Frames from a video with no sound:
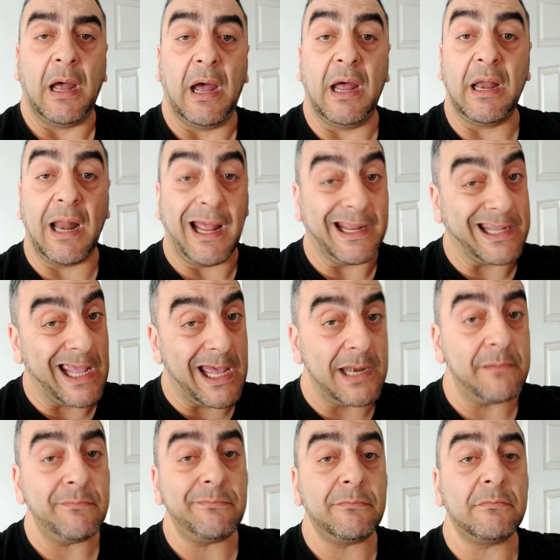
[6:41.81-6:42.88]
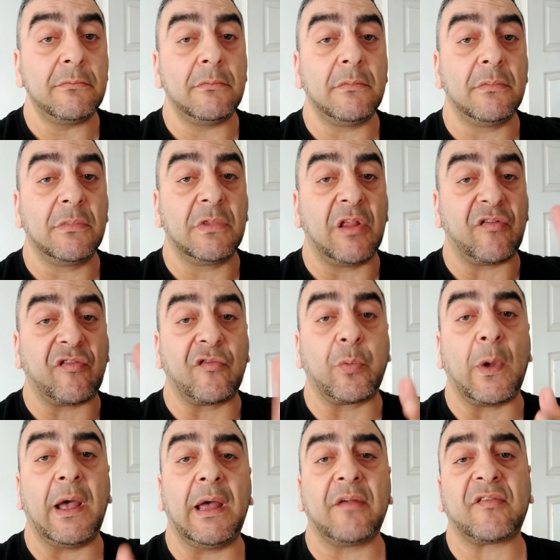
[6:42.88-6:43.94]
And again, this is
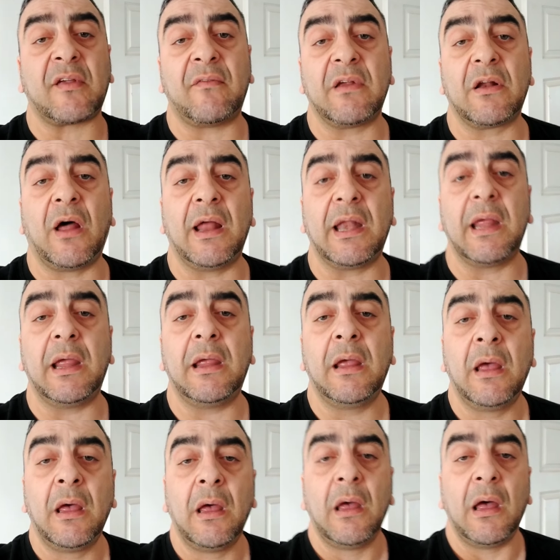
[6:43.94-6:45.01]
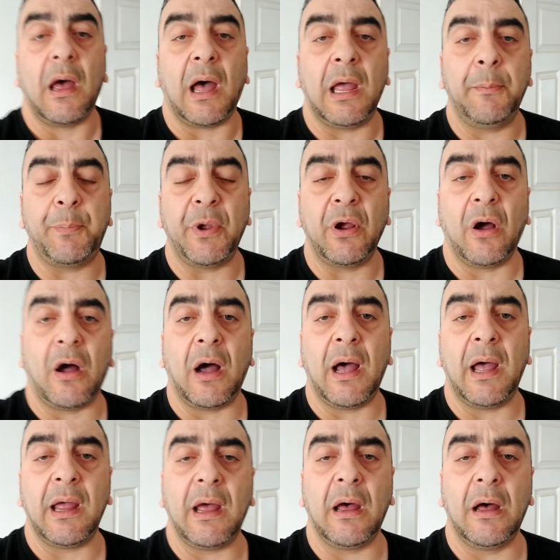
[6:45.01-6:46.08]
where something like the
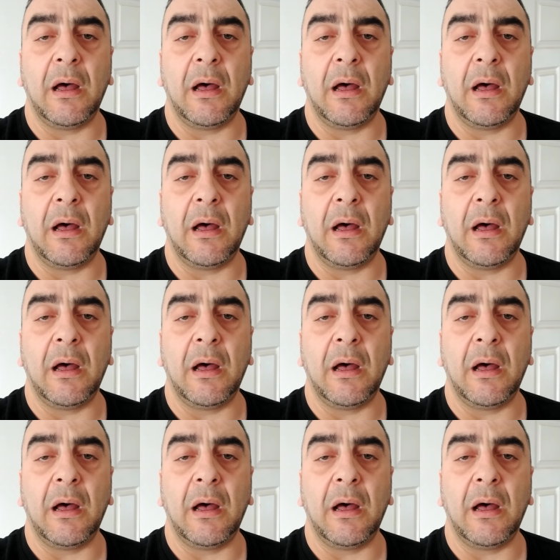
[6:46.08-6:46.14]
API